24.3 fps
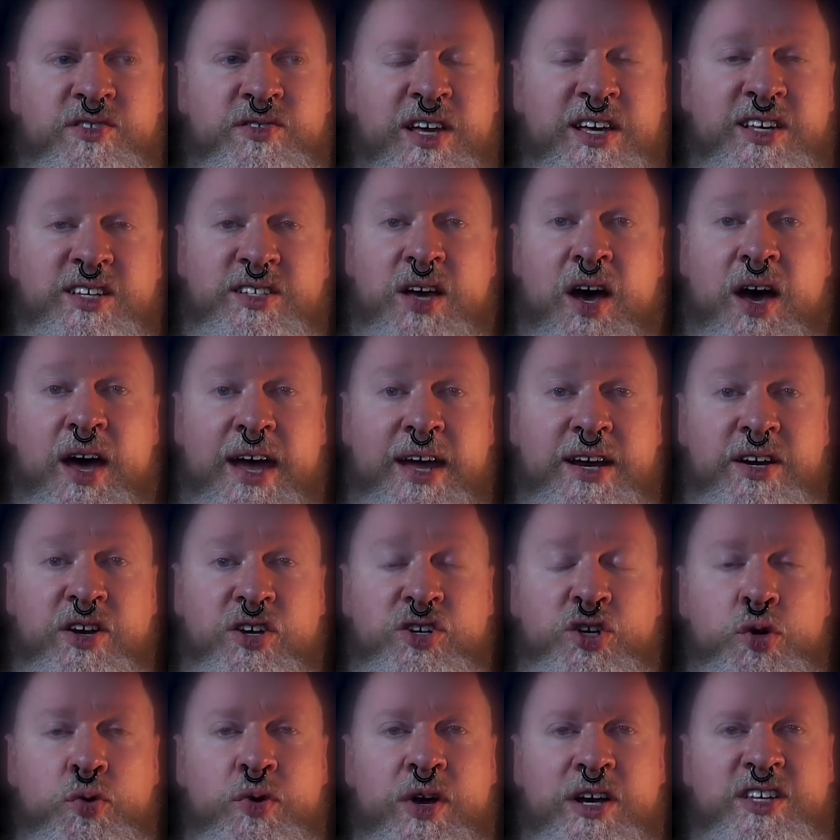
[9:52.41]
designed
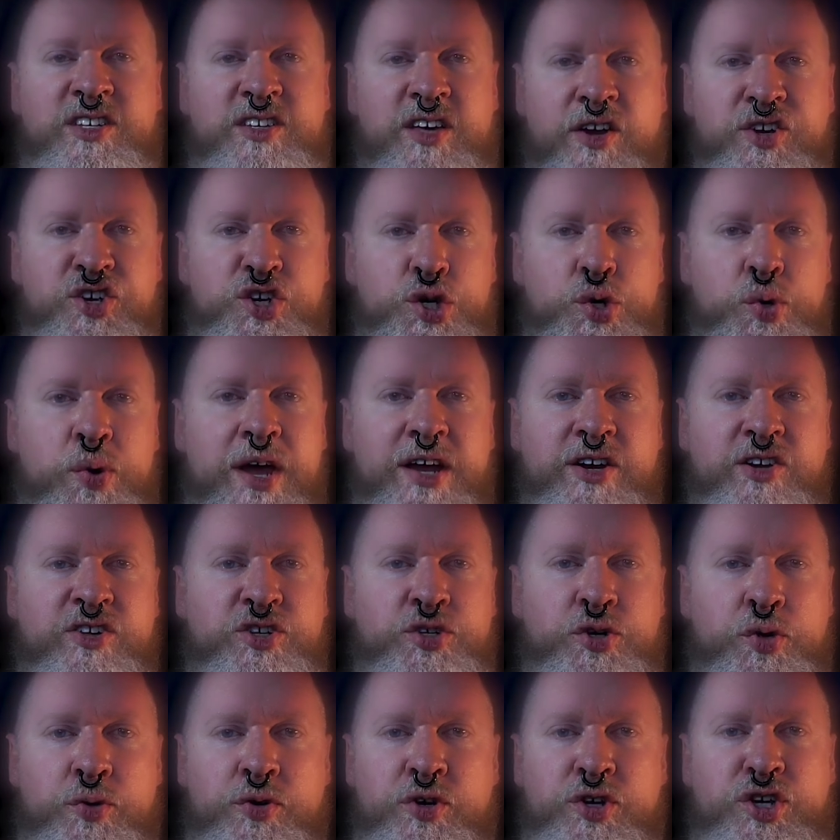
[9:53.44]
to accentuate
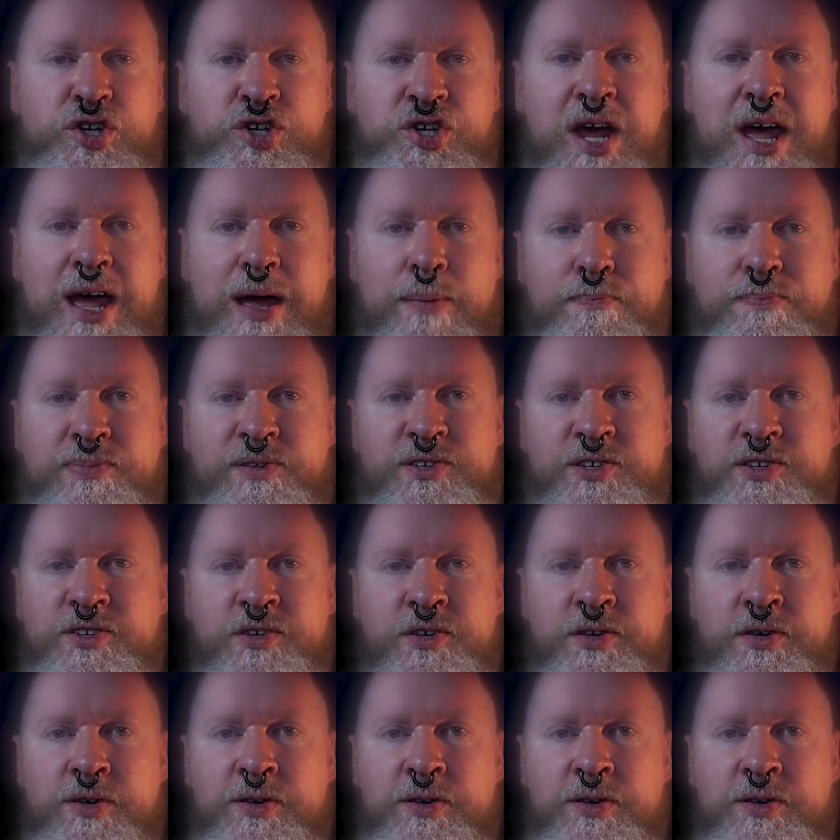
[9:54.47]
certain shapes.